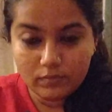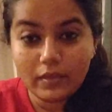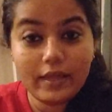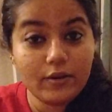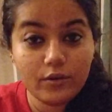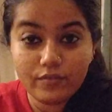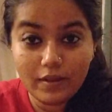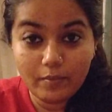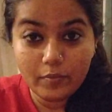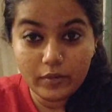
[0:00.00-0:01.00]
I don't know if I'll
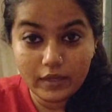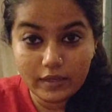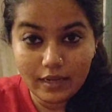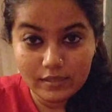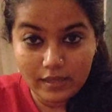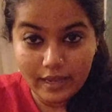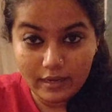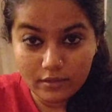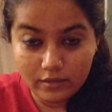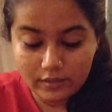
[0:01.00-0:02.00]
be putting it as a
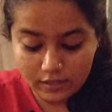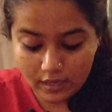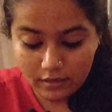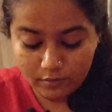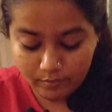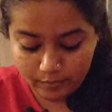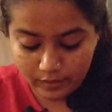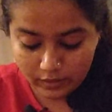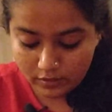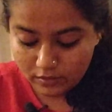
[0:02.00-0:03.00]
header as yet,
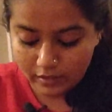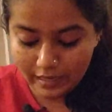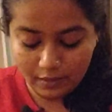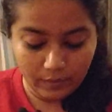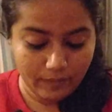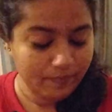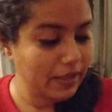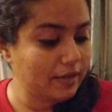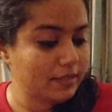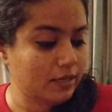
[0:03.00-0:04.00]
but anyway,
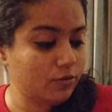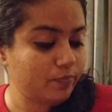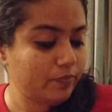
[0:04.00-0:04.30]
I'll tell you.